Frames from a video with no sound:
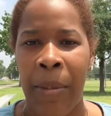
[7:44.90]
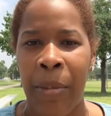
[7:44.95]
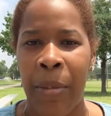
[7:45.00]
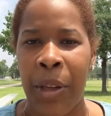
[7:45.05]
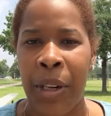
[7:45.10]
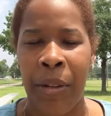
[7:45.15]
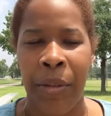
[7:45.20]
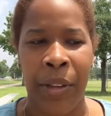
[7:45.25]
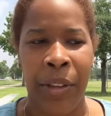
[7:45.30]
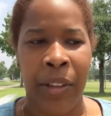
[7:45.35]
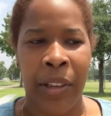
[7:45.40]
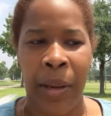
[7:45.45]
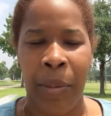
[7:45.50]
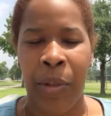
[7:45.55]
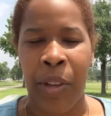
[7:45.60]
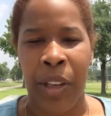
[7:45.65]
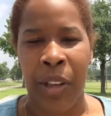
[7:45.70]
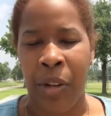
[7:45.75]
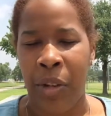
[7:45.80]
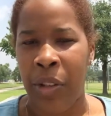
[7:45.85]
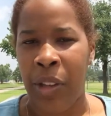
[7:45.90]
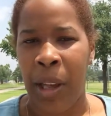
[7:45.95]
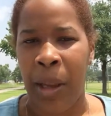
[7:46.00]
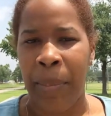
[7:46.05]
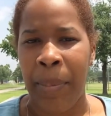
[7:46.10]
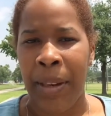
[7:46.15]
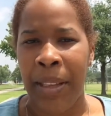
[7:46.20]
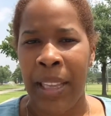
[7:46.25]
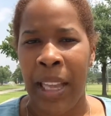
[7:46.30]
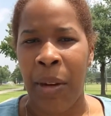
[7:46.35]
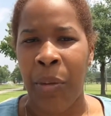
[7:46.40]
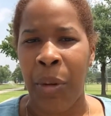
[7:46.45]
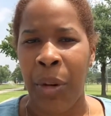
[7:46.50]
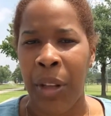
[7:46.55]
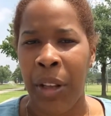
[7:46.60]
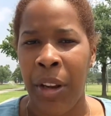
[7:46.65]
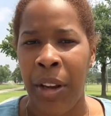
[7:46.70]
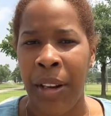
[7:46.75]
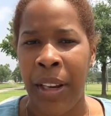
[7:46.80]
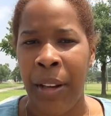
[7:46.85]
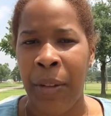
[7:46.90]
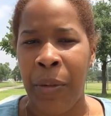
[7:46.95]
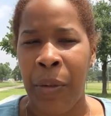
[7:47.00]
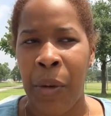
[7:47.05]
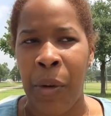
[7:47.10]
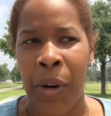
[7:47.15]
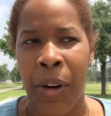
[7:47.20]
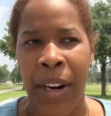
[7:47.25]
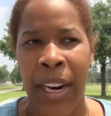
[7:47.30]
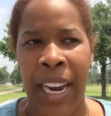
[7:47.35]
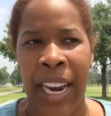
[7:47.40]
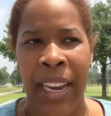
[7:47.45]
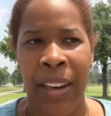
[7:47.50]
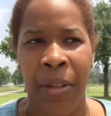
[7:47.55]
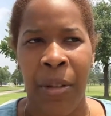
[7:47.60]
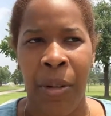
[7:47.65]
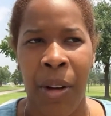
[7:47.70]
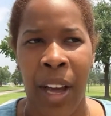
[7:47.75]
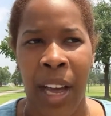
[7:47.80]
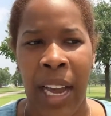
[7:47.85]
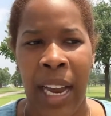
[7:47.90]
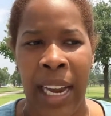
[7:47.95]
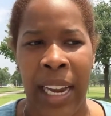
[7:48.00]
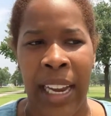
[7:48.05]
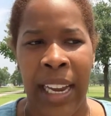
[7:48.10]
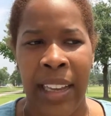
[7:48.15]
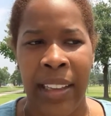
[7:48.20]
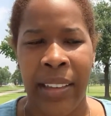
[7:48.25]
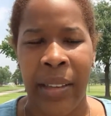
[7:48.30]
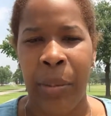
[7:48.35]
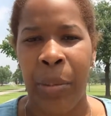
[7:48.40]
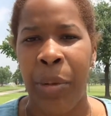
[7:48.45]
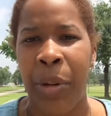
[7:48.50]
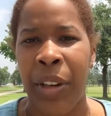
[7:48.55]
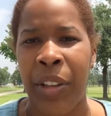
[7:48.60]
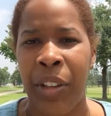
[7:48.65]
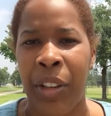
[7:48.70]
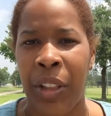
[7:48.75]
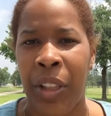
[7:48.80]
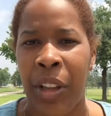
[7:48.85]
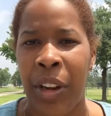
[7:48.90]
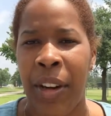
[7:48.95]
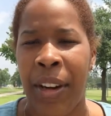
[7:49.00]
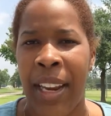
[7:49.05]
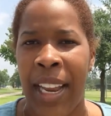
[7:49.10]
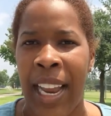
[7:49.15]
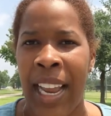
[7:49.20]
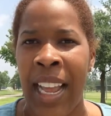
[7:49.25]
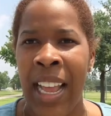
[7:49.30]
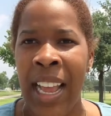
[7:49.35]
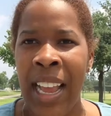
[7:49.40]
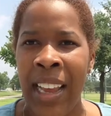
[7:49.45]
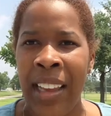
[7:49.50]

whatever subject or topic that we're learning for, and why it's important to learn it.